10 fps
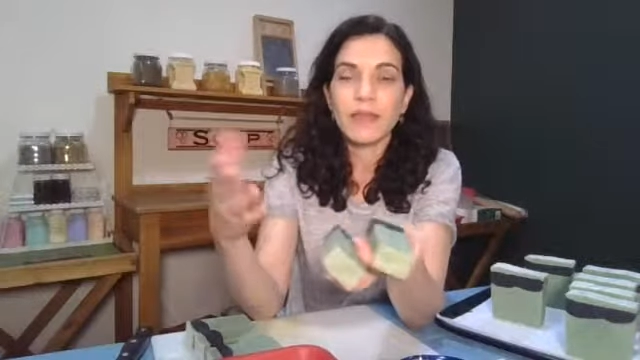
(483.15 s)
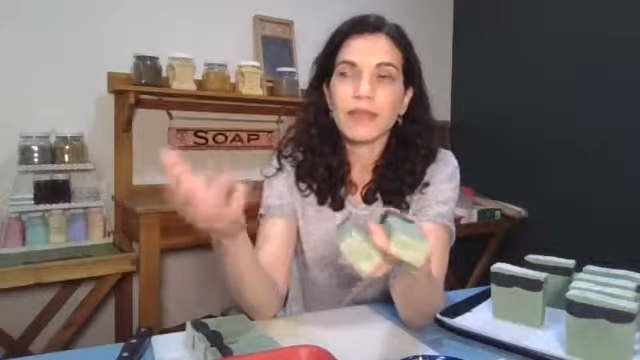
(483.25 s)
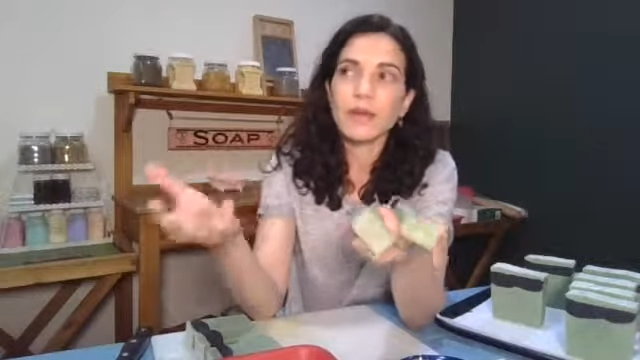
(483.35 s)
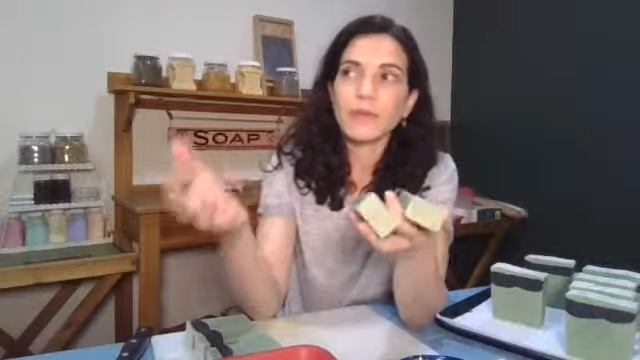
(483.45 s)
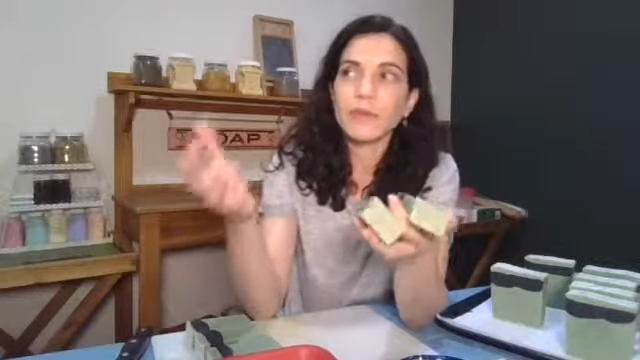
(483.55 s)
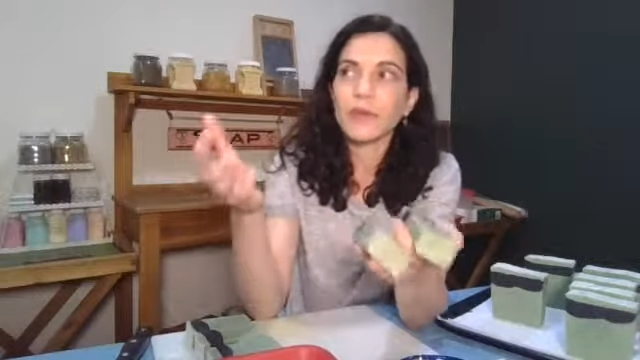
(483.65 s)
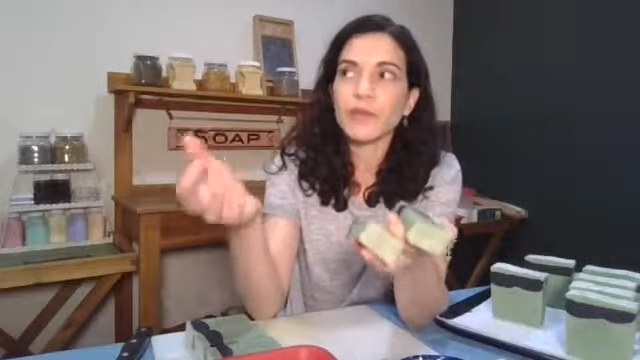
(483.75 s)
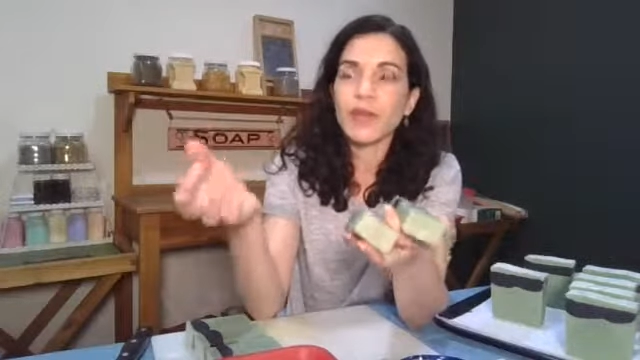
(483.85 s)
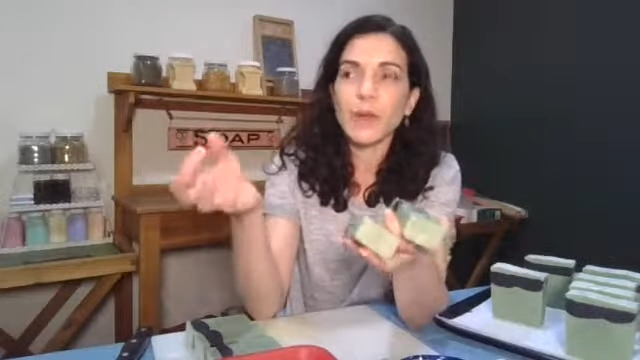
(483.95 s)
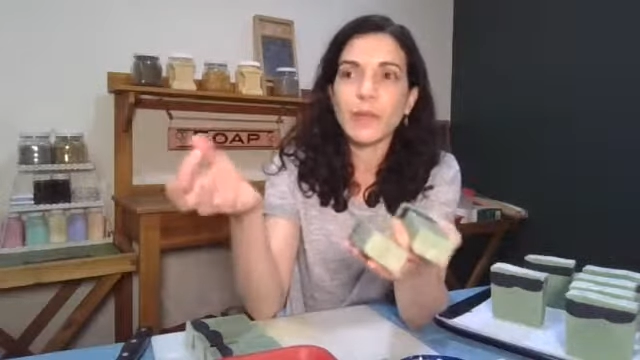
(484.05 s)
that aren't, well,
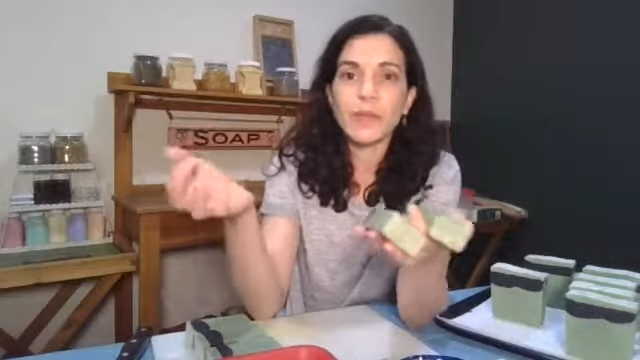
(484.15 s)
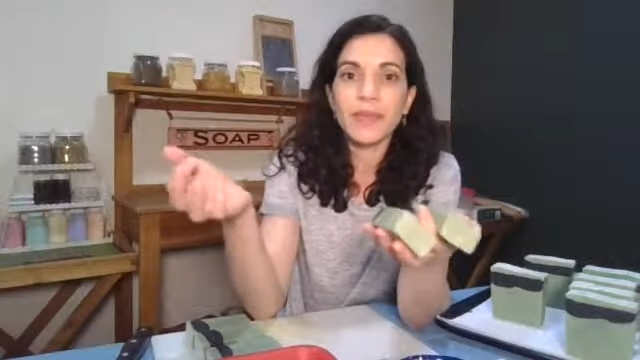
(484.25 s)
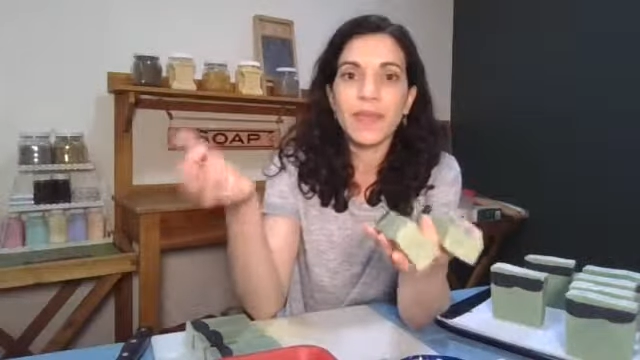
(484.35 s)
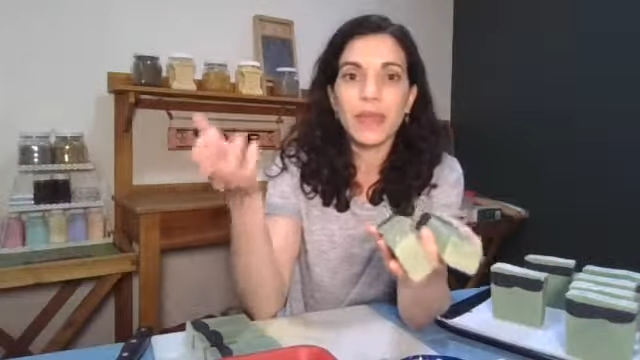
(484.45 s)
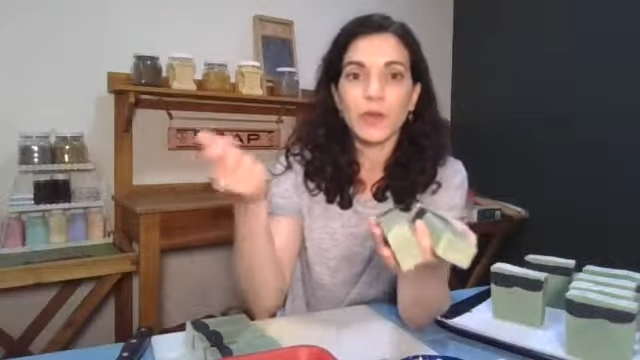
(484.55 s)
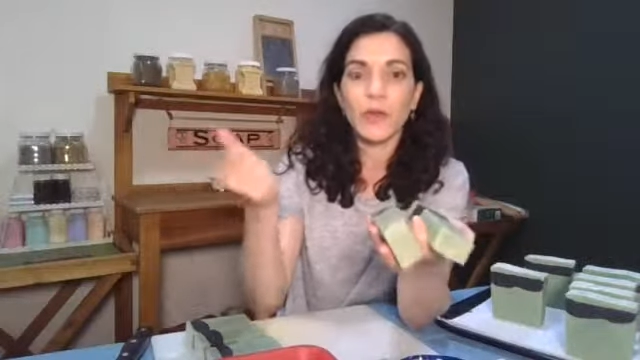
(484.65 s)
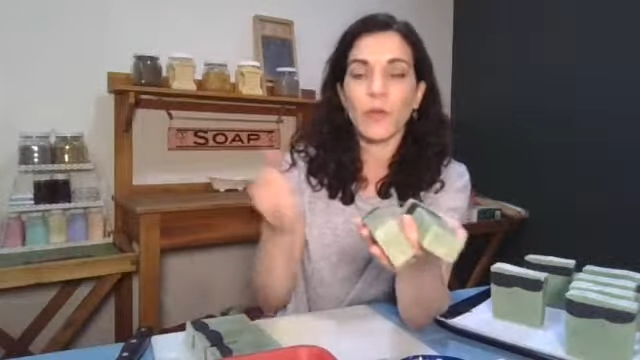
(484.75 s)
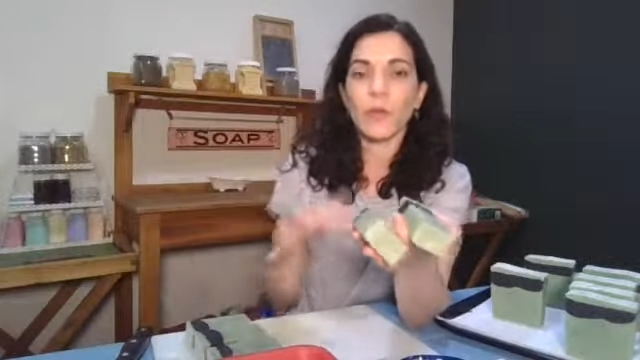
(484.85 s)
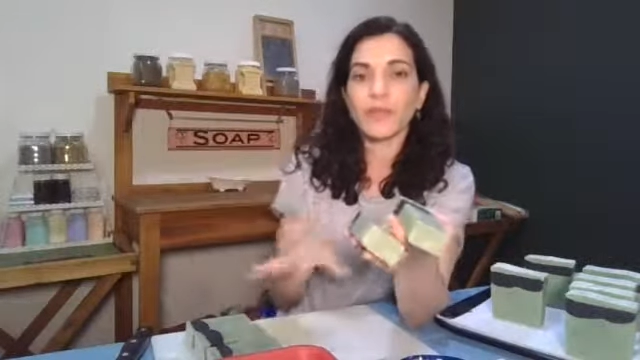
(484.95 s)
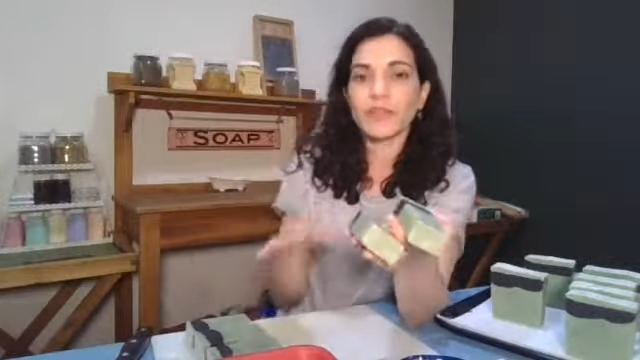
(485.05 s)
they're not really
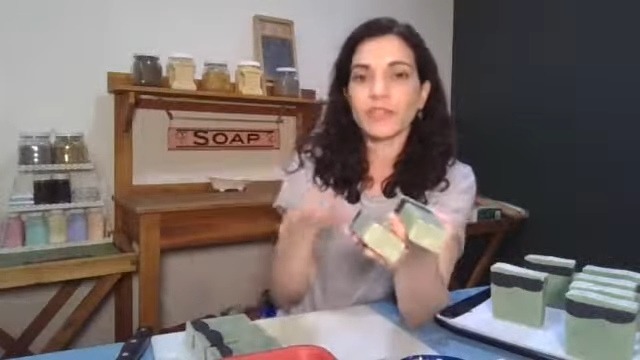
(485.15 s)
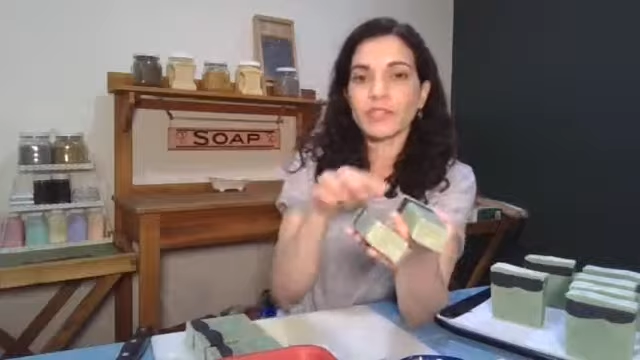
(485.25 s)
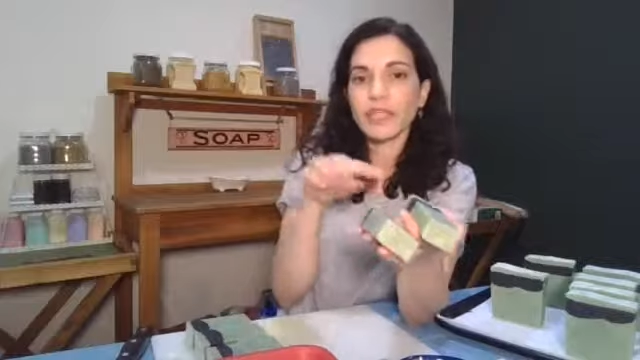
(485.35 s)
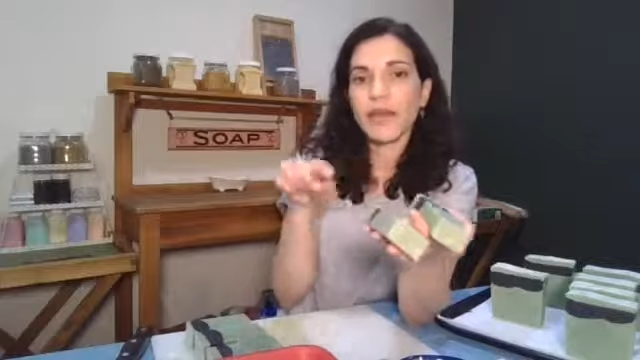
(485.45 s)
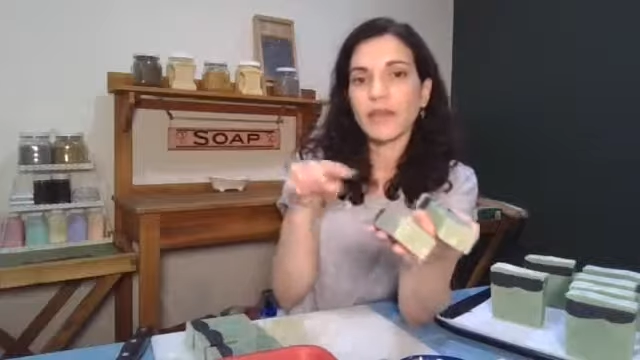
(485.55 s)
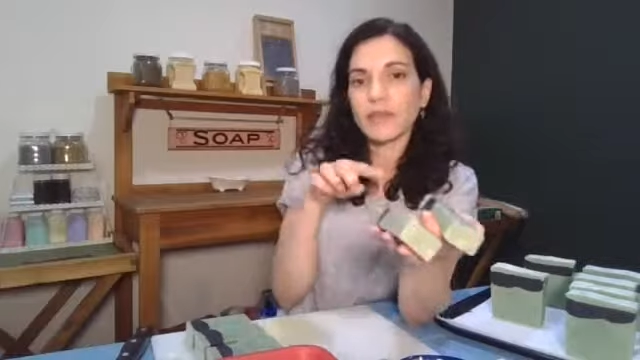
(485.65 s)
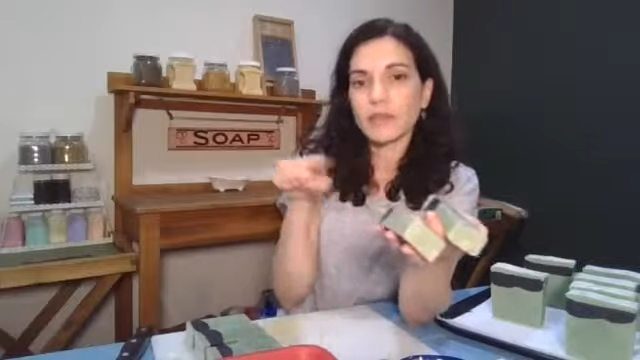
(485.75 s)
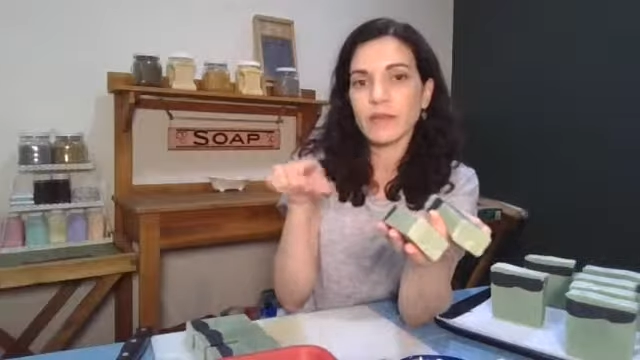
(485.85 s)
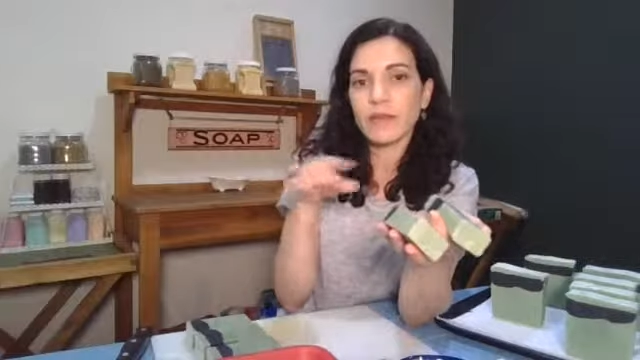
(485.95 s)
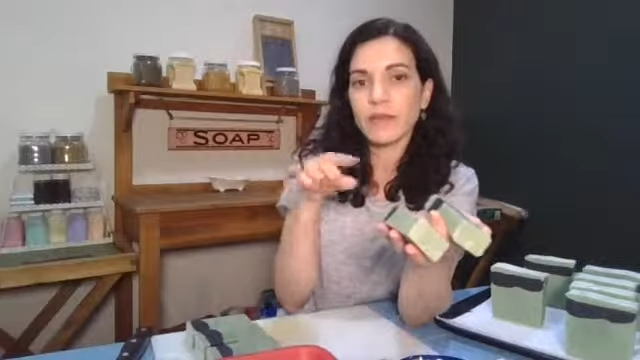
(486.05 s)
mechanical, but they just have a
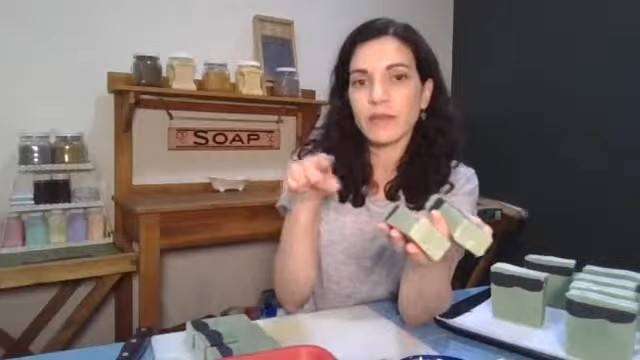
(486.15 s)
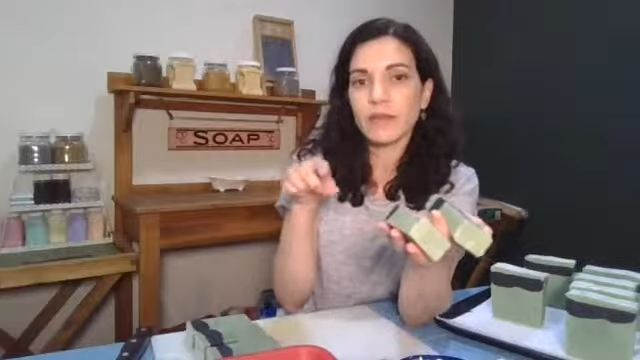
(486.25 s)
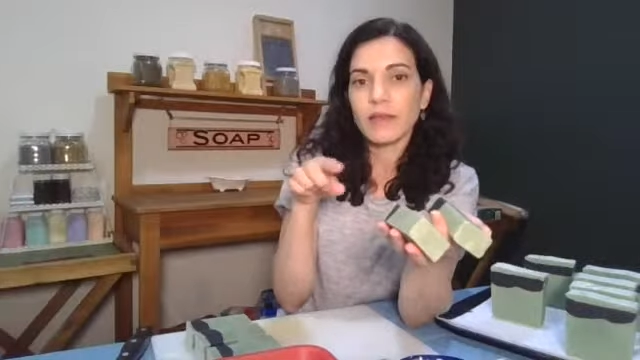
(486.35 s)
little